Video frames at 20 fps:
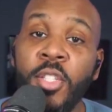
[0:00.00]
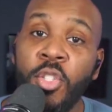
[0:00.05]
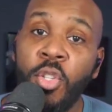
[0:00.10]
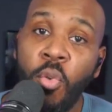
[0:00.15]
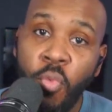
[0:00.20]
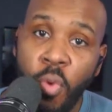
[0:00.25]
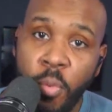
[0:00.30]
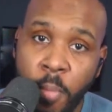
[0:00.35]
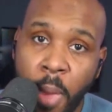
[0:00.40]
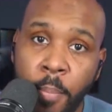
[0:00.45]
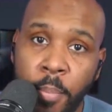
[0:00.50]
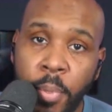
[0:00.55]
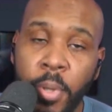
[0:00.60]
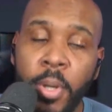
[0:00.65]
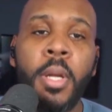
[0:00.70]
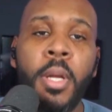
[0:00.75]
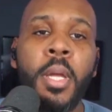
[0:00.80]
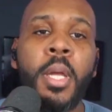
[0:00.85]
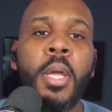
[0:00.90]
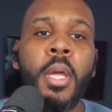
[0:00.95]
So
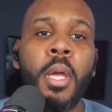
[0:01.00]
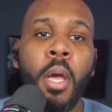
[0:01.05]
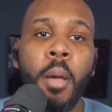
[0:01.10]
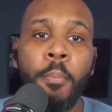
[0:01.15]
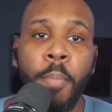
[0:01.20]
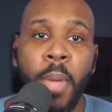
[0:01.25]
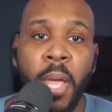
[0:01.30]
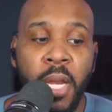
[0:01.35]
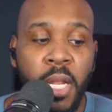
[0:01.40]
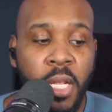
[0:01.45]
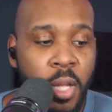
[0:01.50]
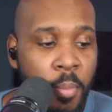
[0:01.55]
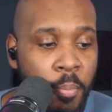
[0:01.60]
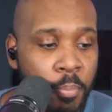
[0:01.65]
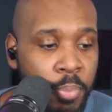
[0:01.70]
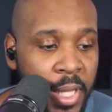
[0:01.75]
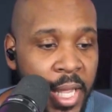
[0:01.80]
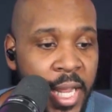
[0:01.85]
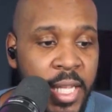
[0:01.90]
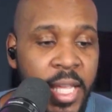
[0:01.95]
remember, a amended
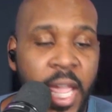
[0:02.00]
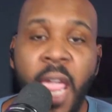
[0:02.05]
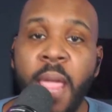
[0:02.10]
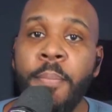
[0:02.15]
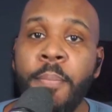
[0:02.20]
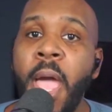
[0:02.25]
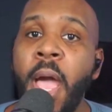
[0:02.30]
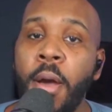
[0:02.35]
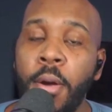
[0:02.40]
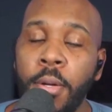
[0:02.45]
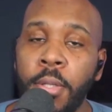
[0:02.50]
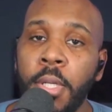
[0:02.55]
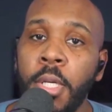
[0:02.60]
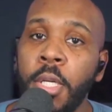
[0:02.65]
complaint came out